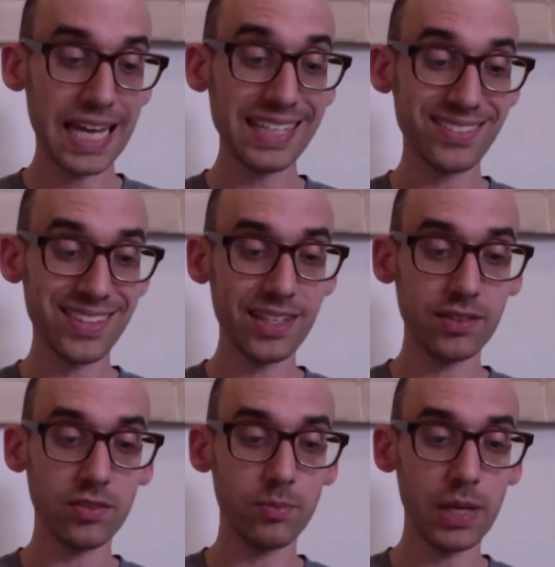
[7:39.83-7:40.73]
paste
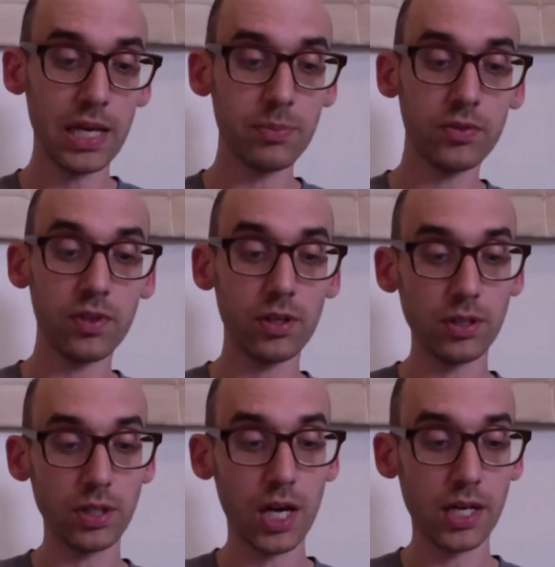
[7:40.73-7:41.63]
in some papers that
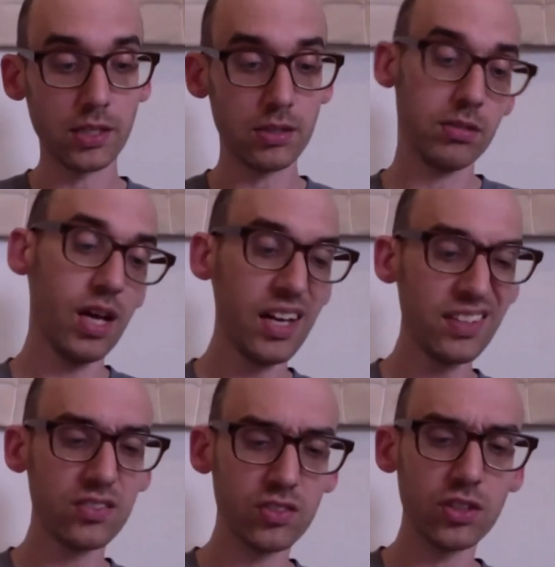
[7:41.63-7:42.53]
are lined, I
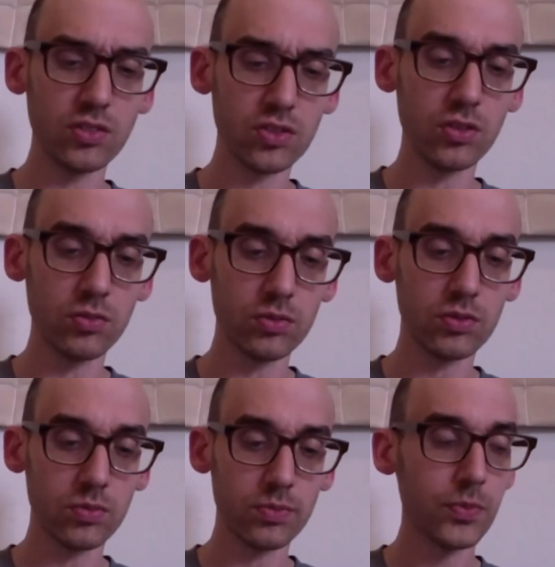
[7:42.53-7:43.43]
think it's good too.
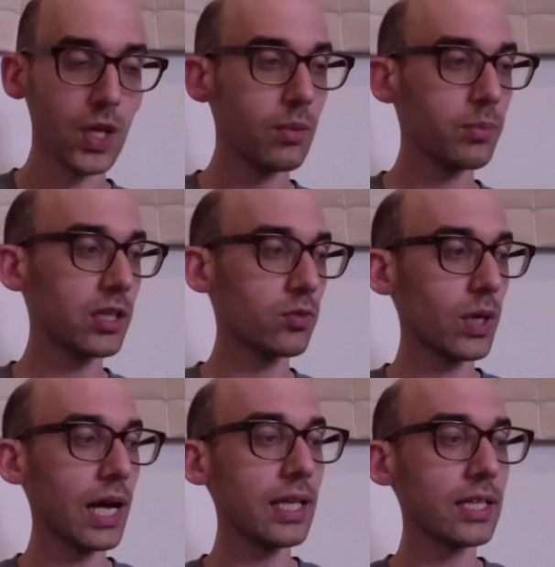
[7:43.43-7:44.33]
Because
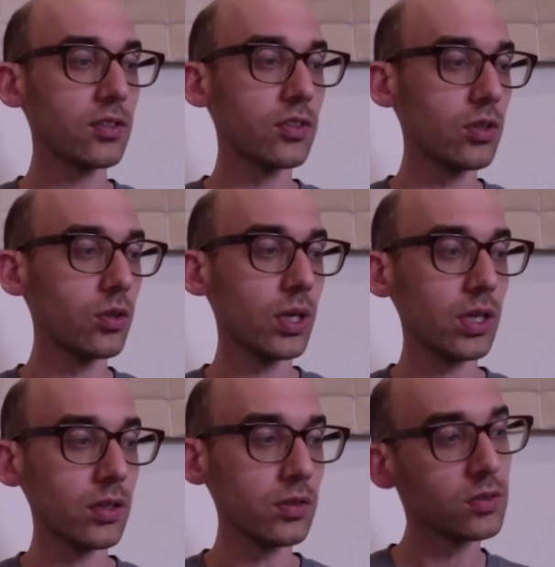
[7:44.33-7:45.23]
what I like to do
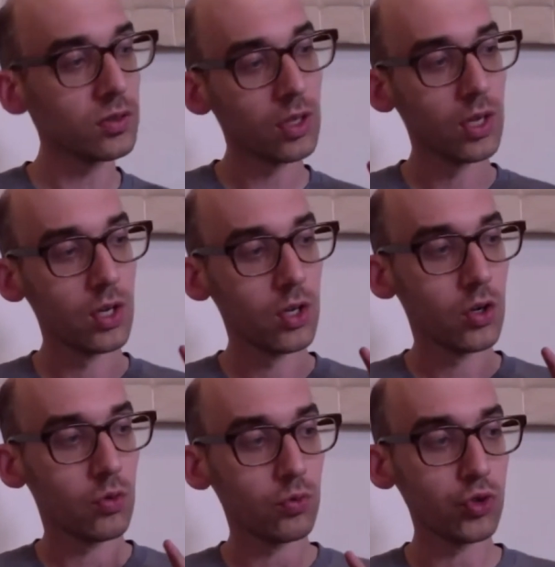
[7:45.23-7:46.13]
is
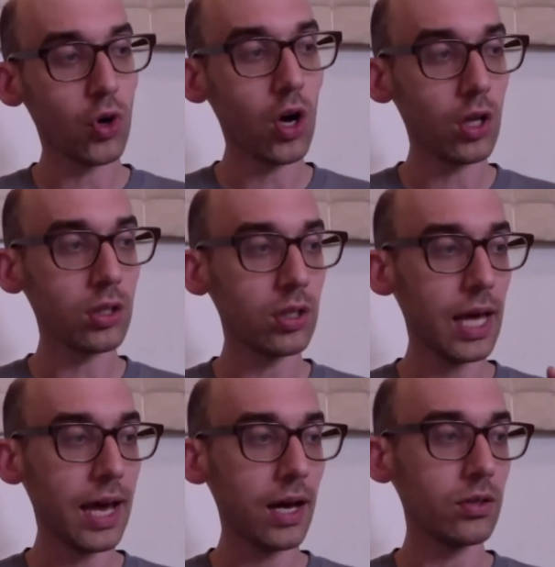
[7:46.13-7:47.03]
draw
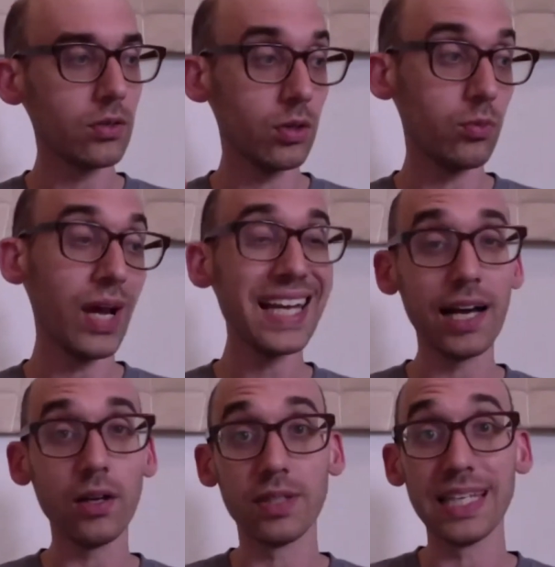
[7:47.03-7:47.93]
out or write
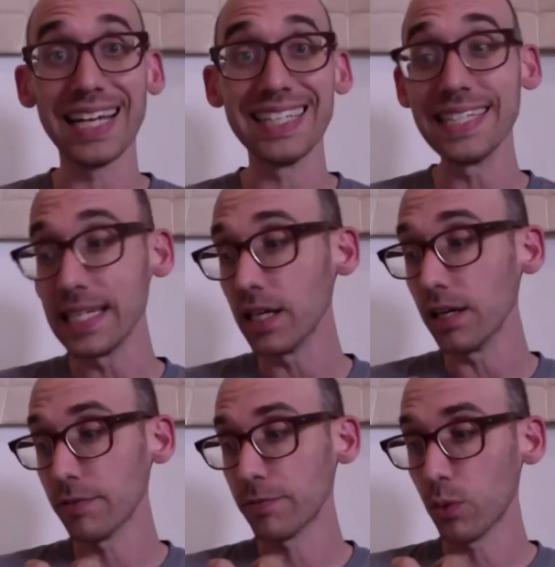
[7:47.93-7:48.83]
out the
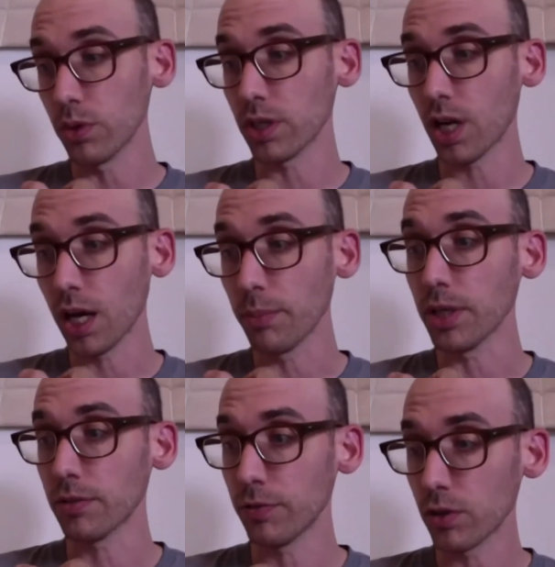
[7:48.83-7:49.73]
idea for the
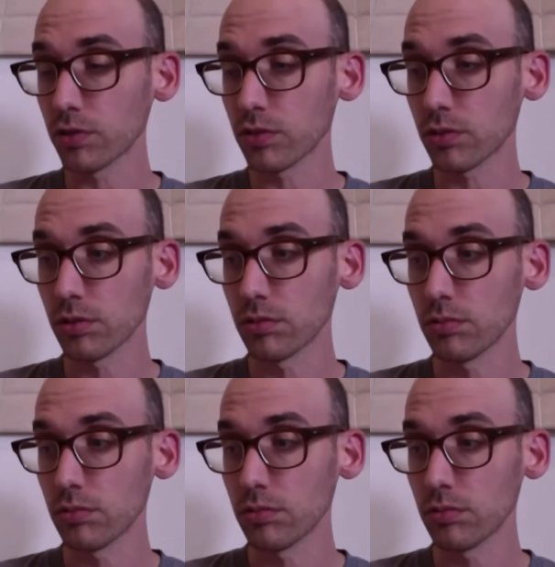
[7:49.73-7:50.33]
comic first.